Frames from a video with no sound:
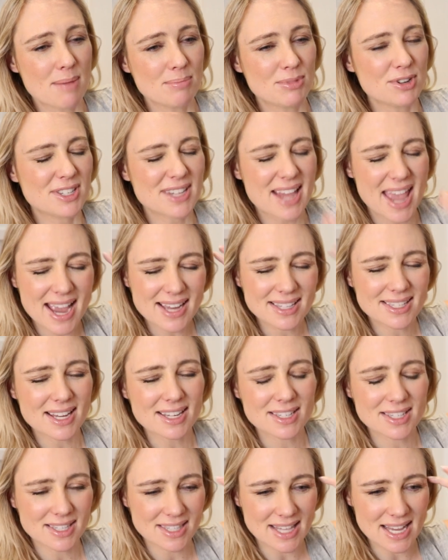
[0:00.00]
just
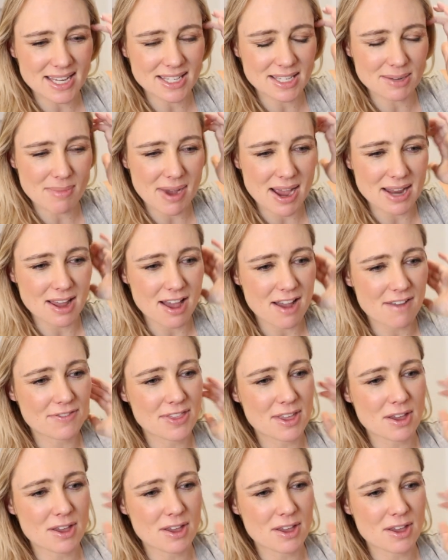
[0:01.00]
excess things in my life.